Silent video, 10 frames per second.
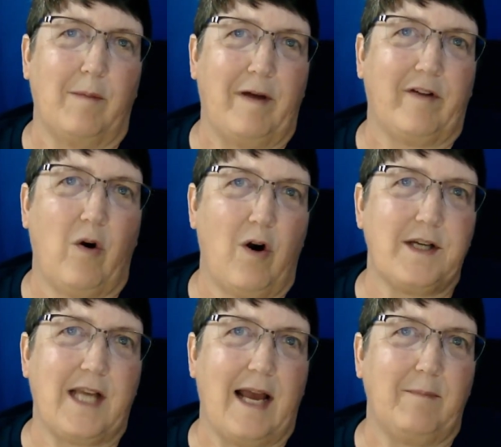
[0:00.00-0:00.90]
I'm having a
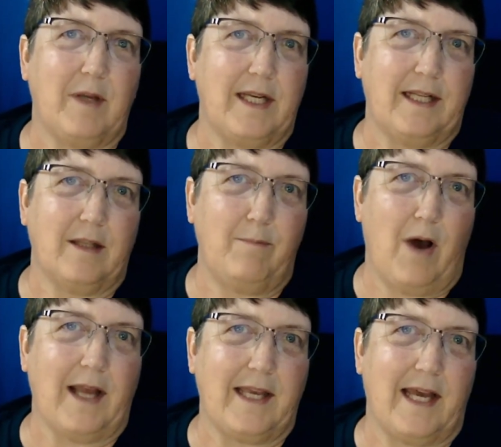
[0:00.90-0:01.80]
hard time getting the
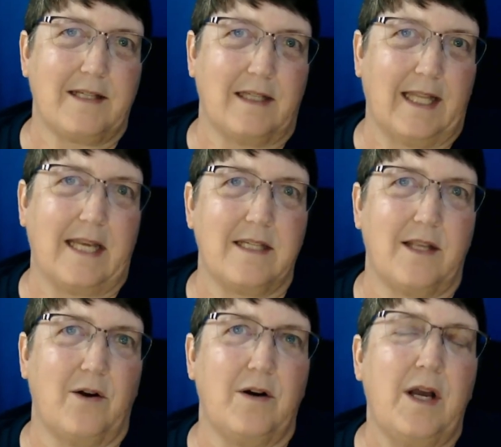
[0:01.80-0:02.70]
podcast links
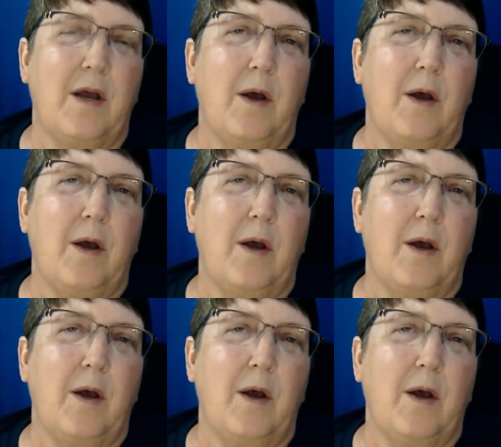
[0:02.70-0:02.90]
there,